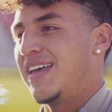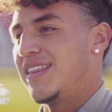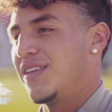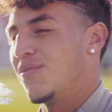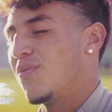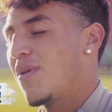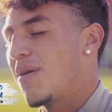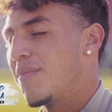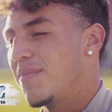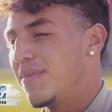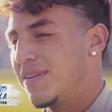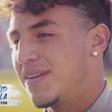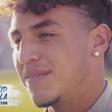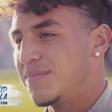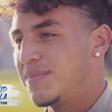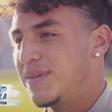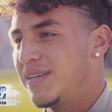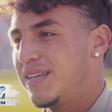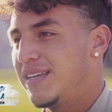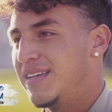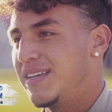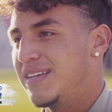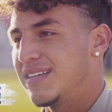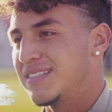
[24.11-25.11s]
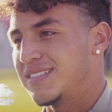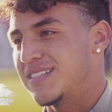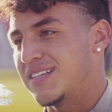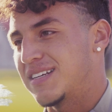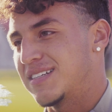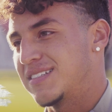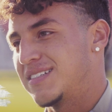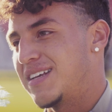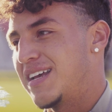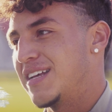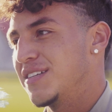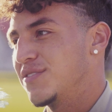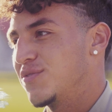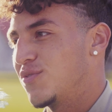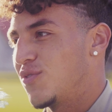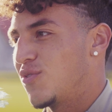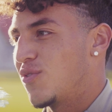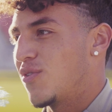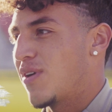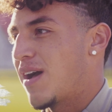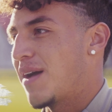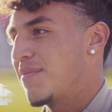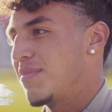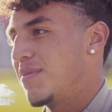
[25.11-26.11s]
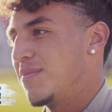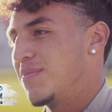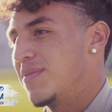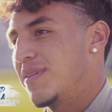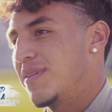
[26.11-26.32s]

and they want me to be a successful, happy